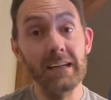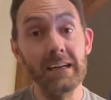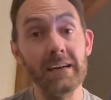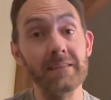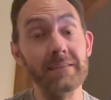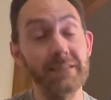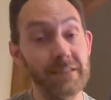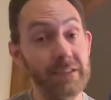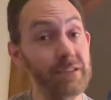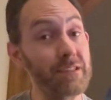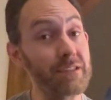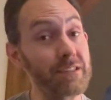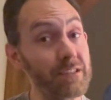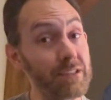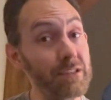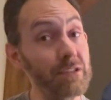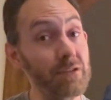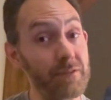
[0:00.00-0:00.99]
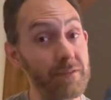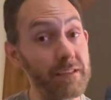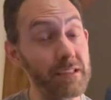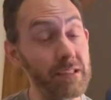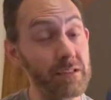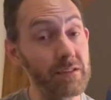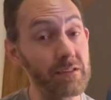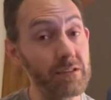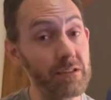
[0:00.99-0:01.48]
Seriously, you can
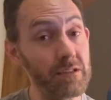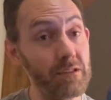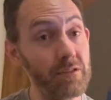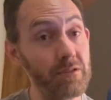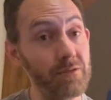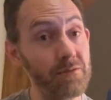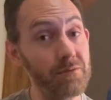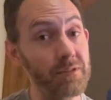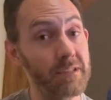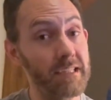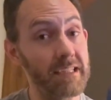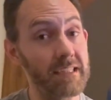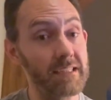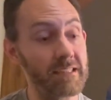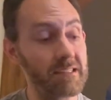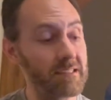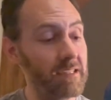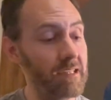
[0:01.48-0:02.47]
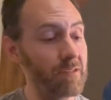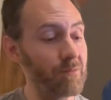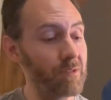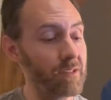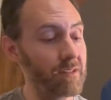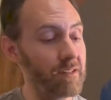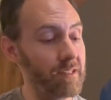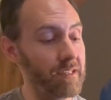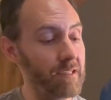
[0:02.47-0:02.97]
listen to those and see
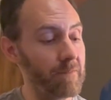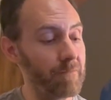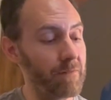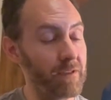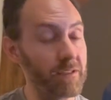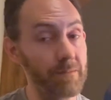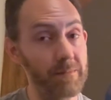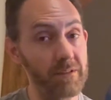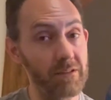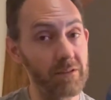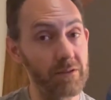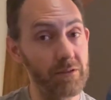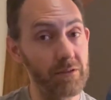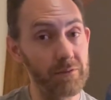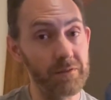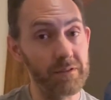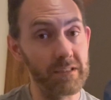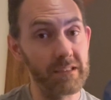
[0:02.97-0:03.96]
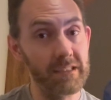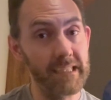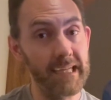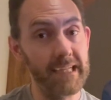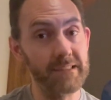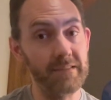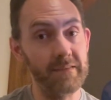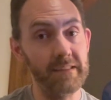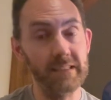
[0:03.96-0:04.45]
what the fundamental acoustic
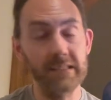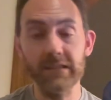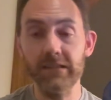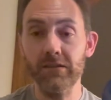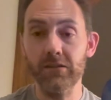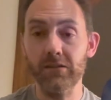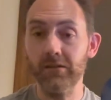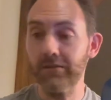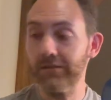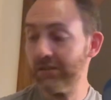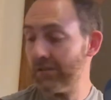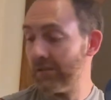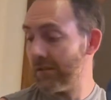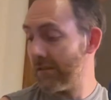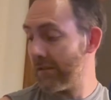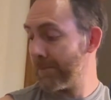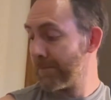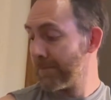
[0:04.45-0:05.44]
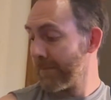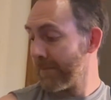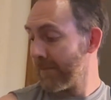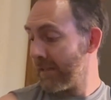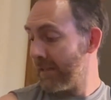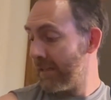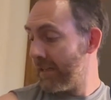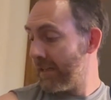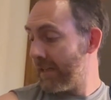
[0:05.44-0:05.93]
sounds of these guitars are,
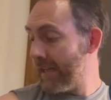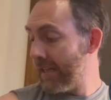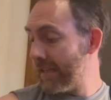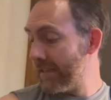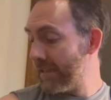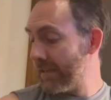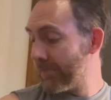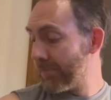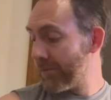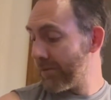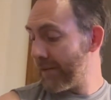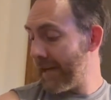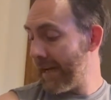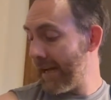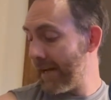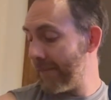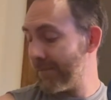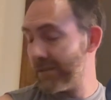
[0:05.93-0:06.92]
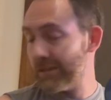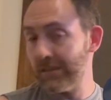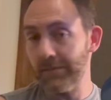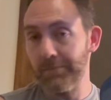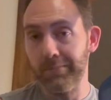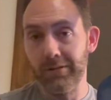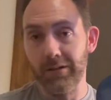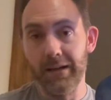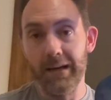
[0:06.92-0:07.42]
and perhaps
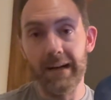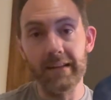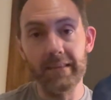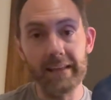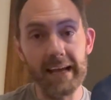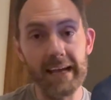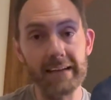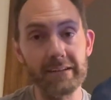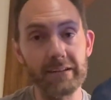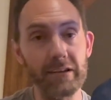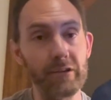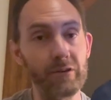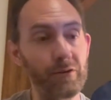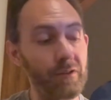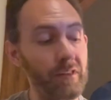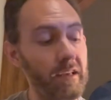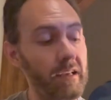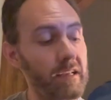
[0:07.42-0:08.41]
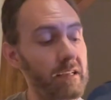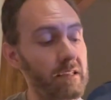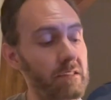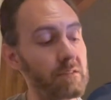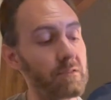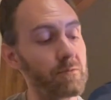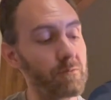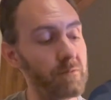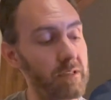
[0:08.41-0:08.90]
apply that to your thinking
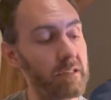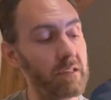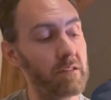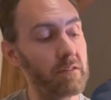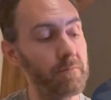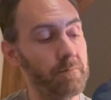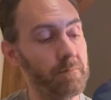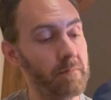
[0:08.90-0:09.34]
as well.